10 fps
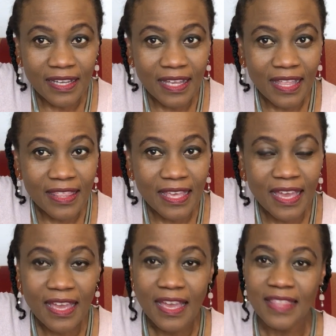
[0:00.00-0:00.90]
And there.
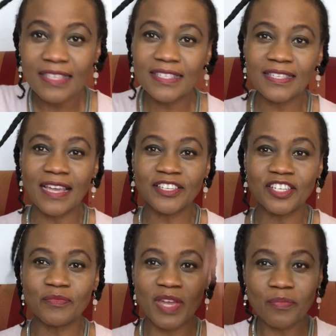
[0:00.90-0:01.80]
This is actually
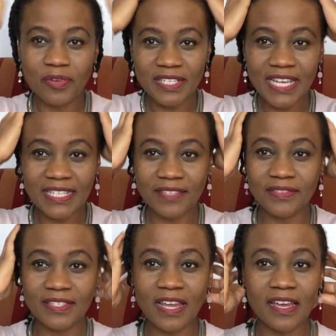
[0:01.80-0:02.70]
my protective
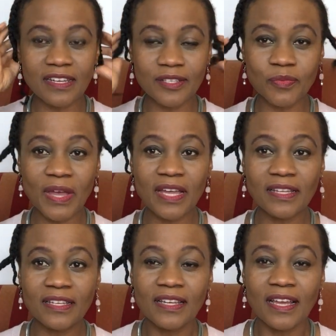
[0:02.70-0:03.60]
style as well.